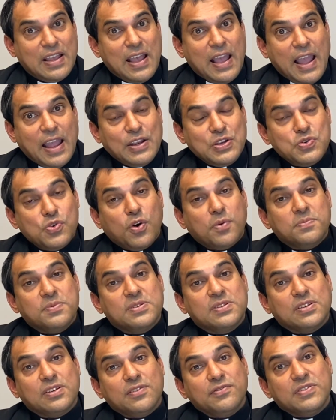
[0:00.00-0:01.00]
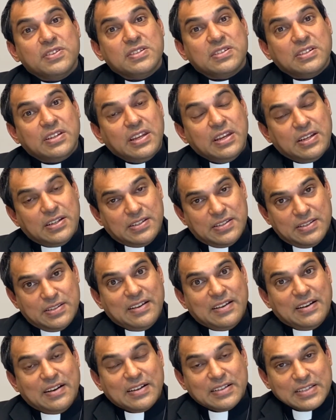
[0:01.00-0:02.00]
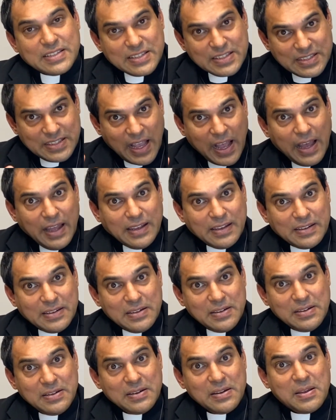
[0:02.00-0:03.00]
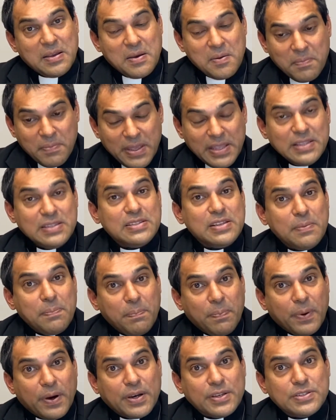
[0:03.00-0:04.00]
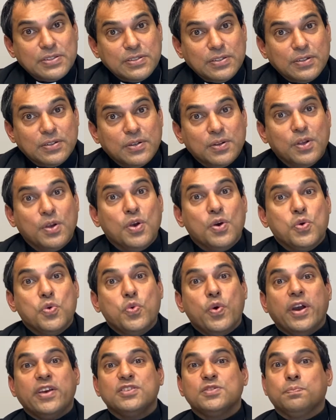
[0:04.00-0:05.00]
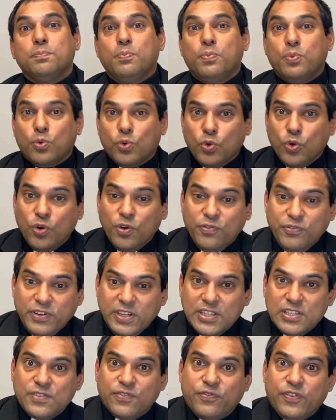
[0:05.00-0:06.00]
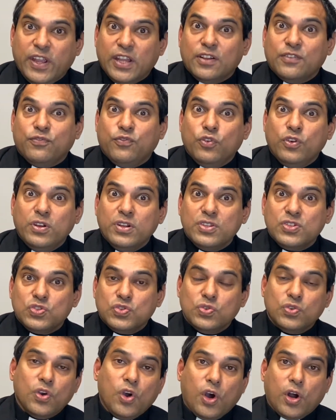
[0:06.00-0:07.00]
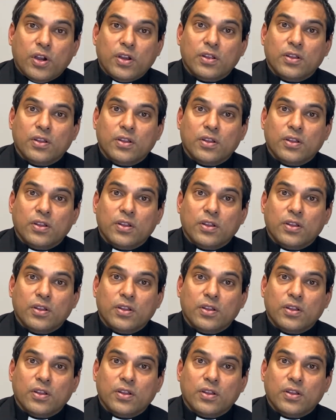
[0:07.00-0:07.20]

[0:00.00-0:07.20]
and to observe his deeds. A son means a person who has proved his faithfulness to God,